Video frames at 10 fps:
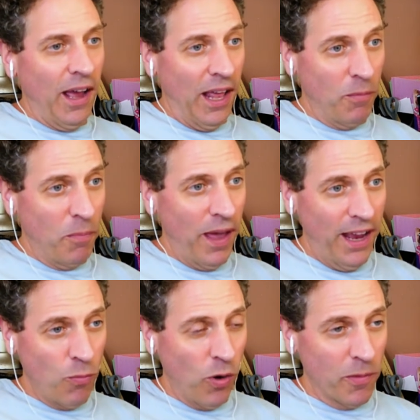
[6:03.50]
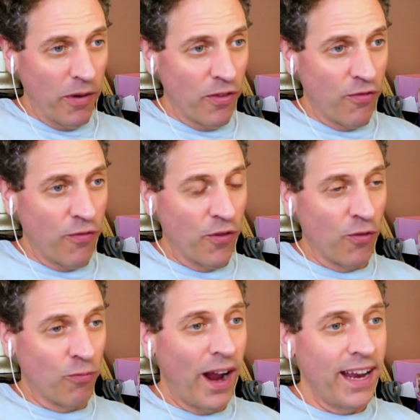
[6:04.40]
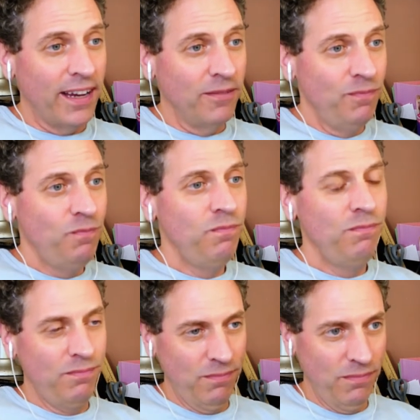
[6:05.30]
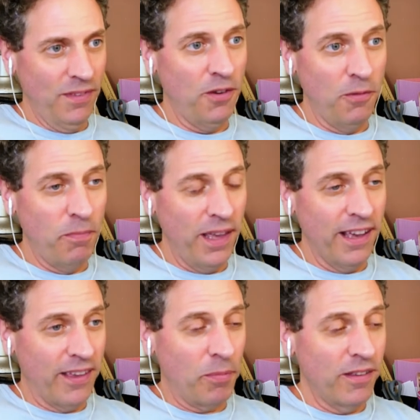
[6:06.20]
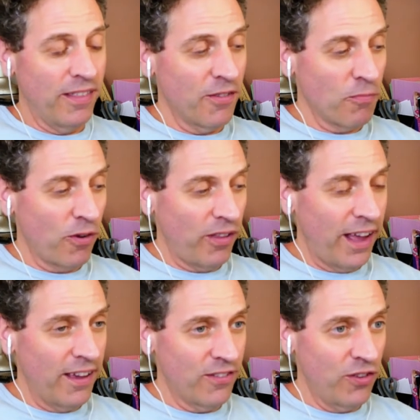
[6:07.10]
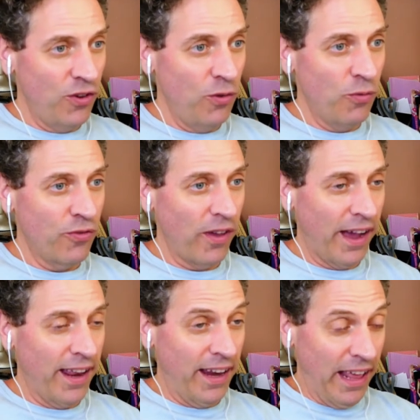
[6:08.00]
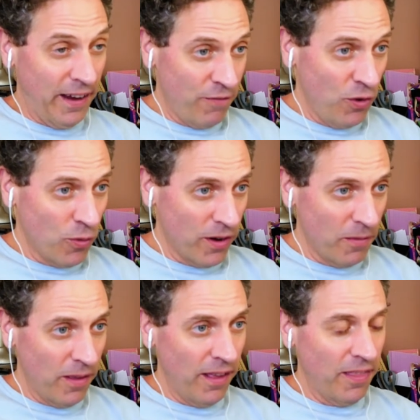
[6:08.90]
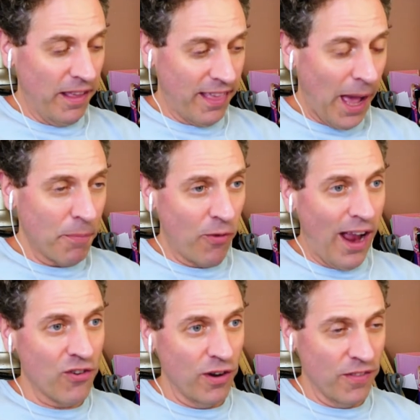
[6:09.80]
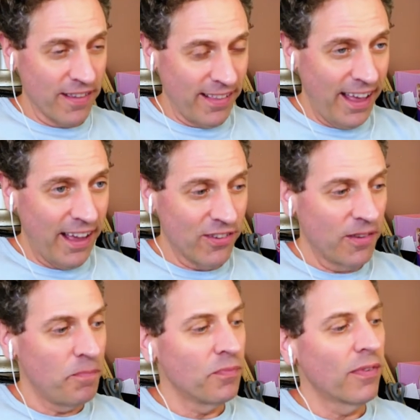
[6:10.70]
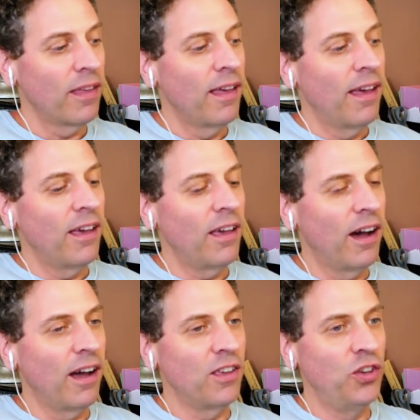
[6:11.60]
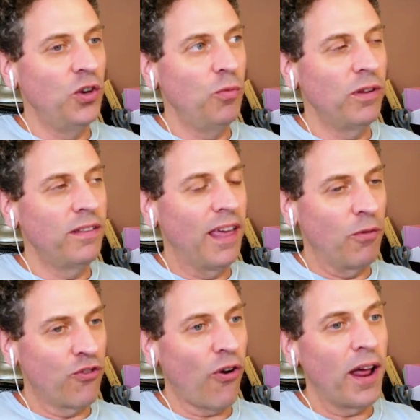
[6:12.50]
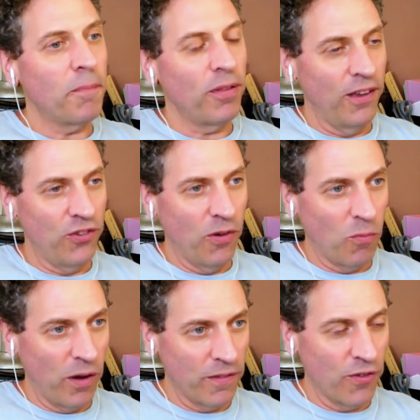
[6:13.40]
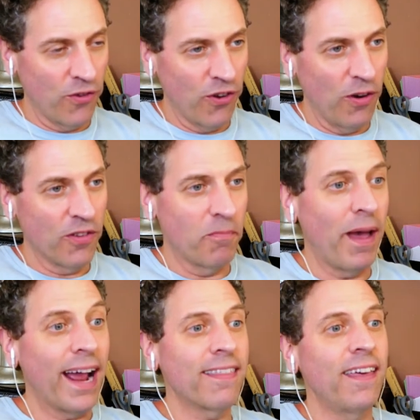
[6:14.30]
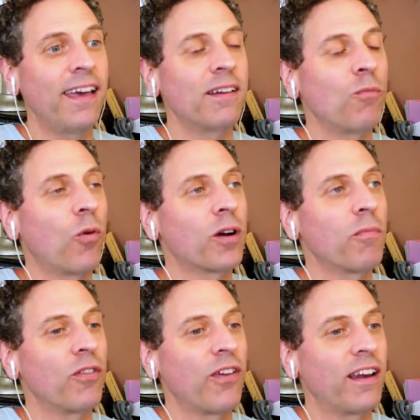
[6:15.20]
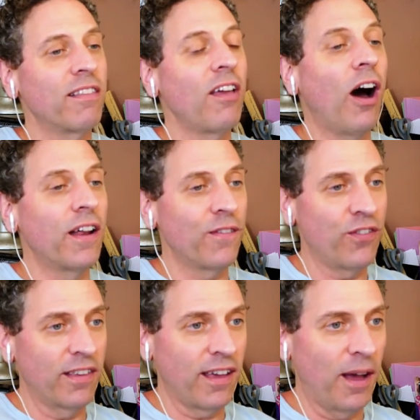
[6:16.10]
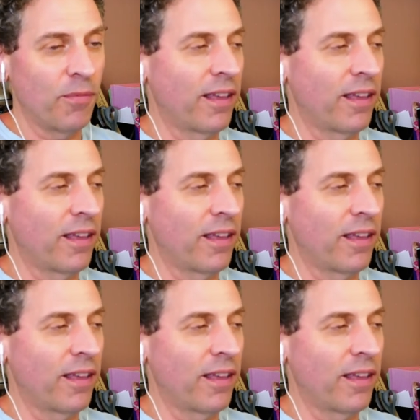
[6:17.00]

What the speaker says: And we paid Warner Brothers for the right to be accepted to this class to sign. And if you were the top graduate of this class, they would try to place you on one of their shows. And back then, Warner Brothers had a ton of sitcoms.